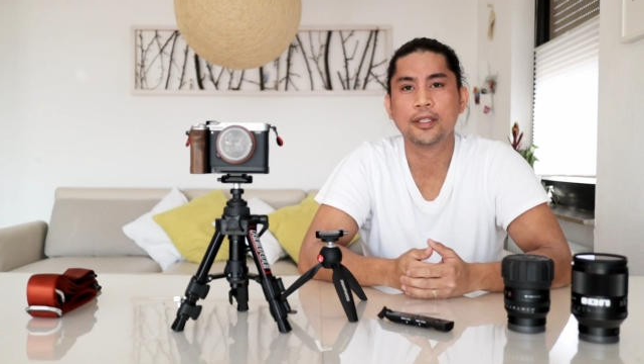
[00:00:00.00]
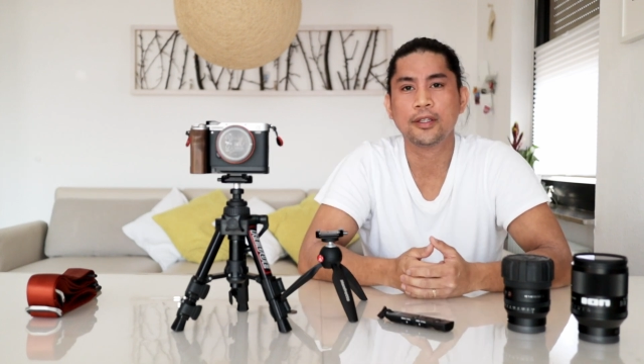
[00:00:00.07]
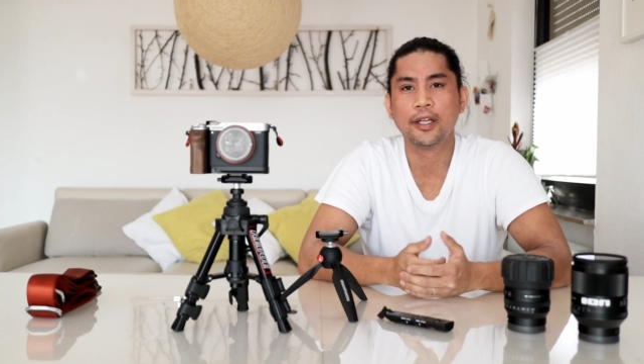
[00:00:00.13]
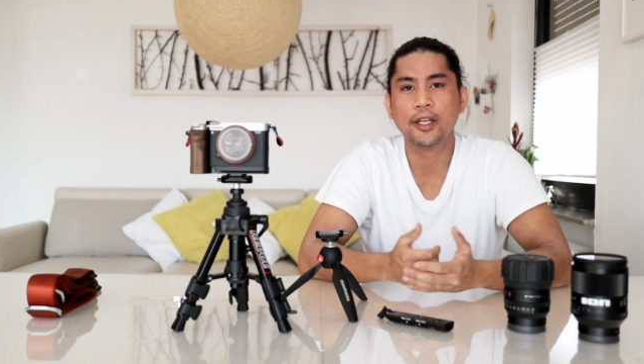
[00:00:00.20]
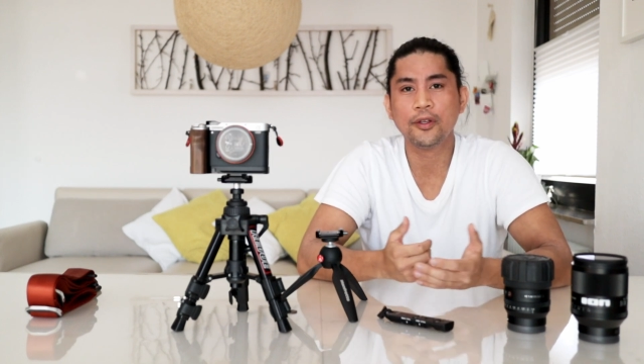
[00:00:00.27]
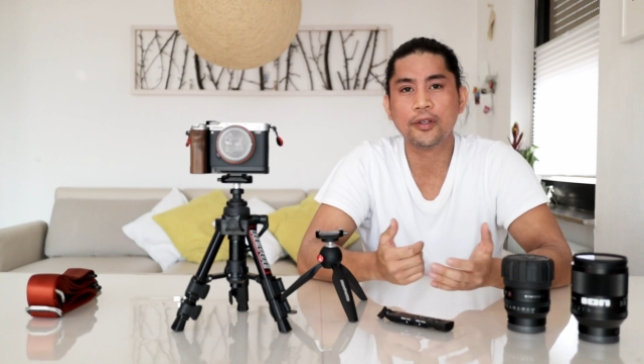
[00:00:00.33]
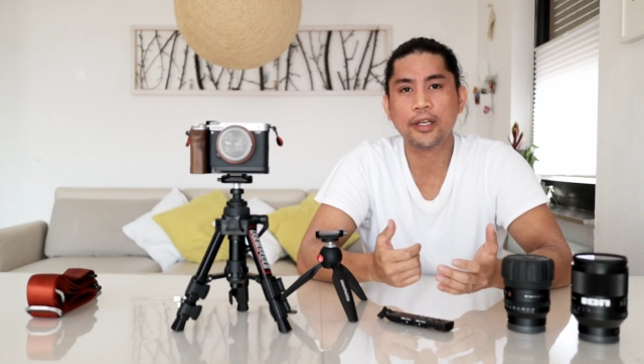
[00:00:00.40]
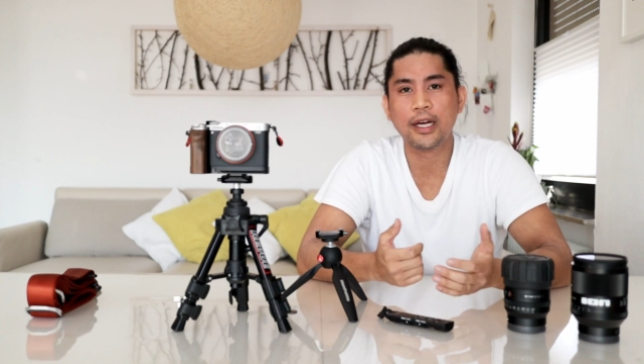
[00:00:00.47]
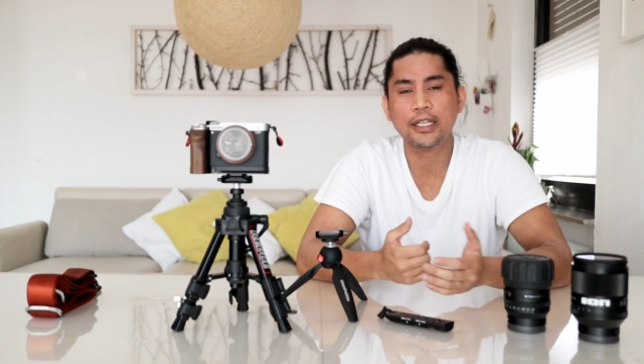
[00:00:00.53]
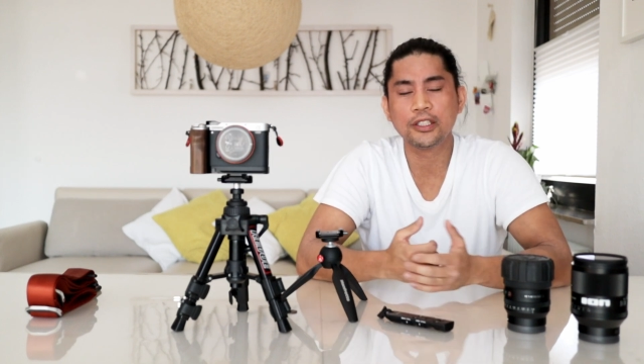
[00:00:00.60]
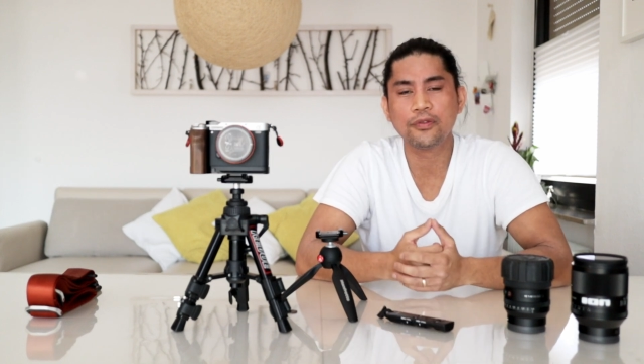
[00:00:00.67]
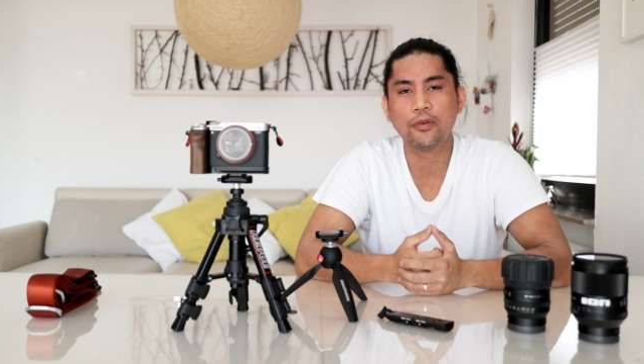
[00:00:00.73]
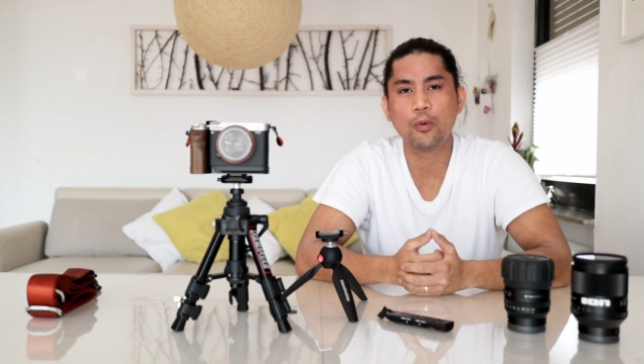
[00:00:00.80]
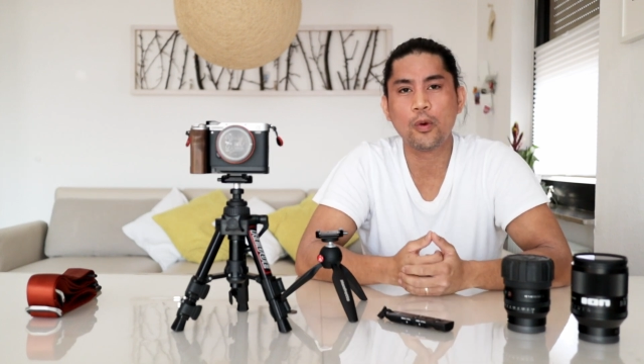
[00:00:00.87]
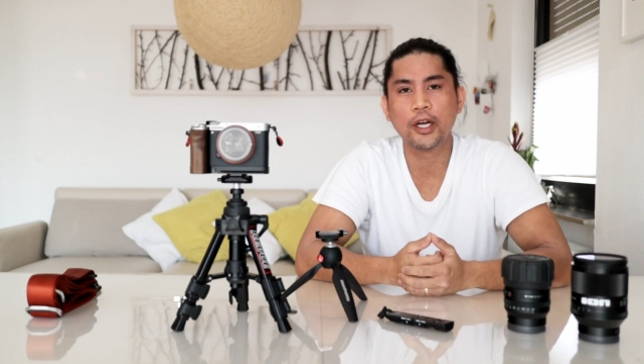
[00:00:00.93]
Thank you
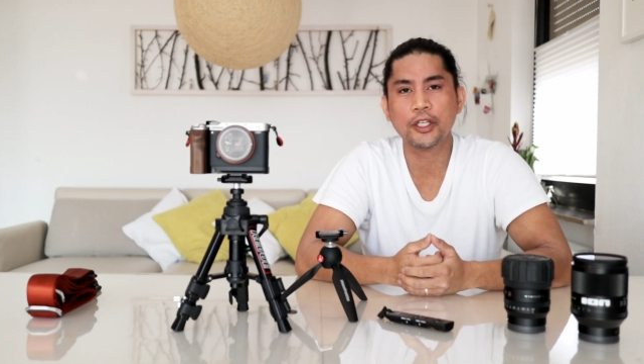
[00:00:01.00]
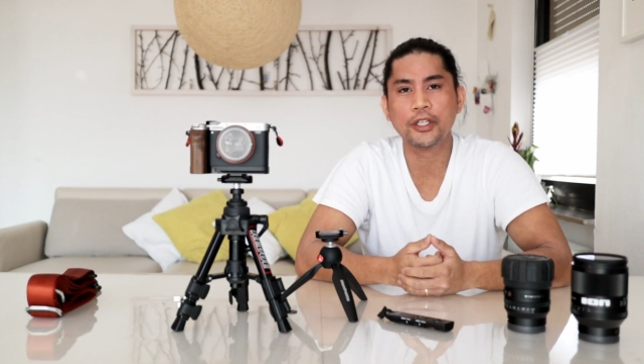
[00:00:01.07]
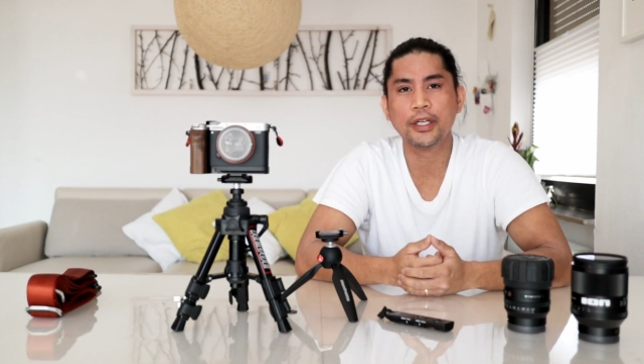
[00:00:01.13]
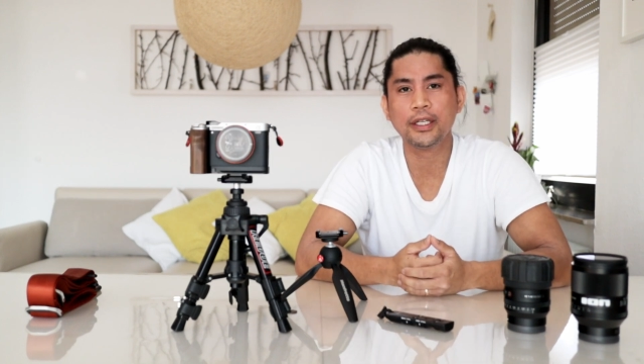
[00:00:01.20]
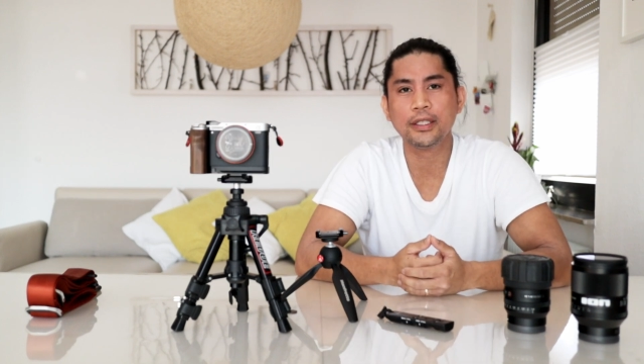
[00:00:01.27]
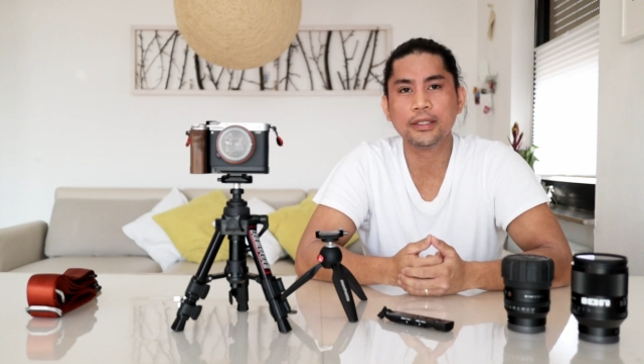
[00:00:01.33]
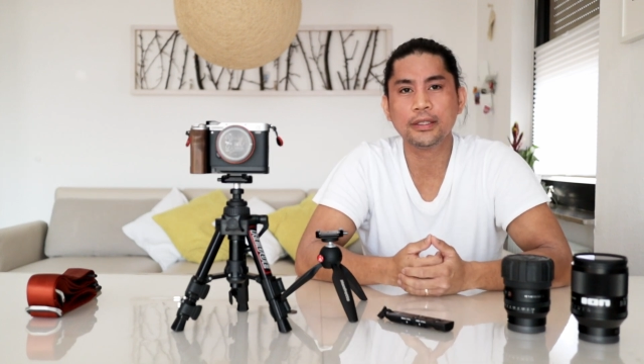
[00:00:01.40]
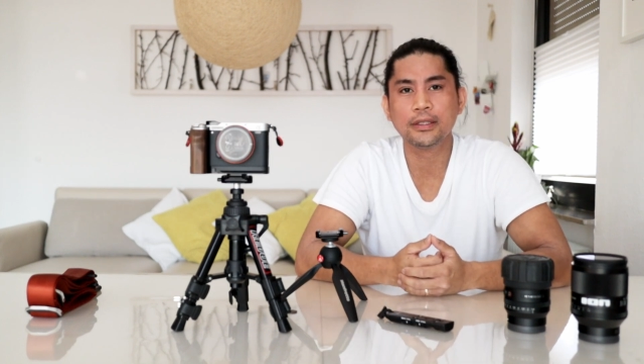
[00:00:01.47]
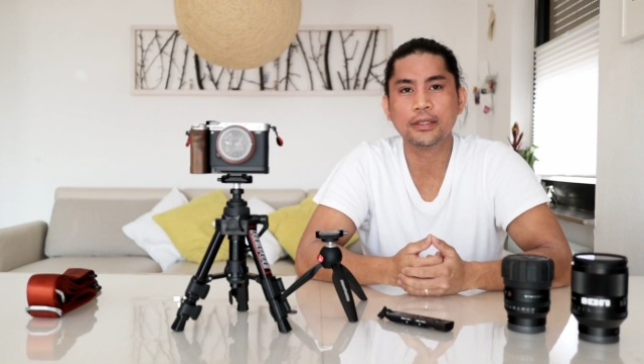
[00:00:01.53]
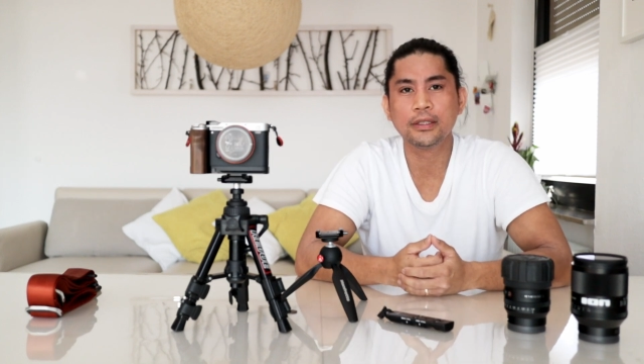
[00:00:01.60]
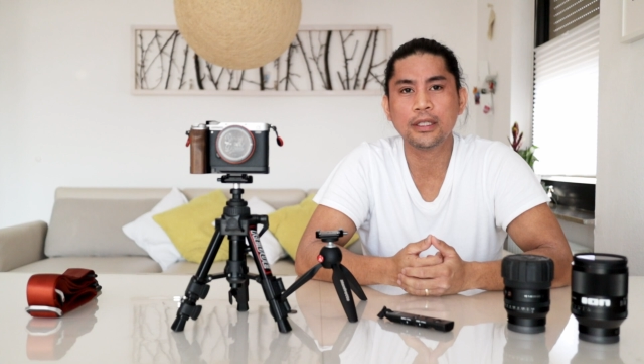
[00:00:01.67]
guys for watching.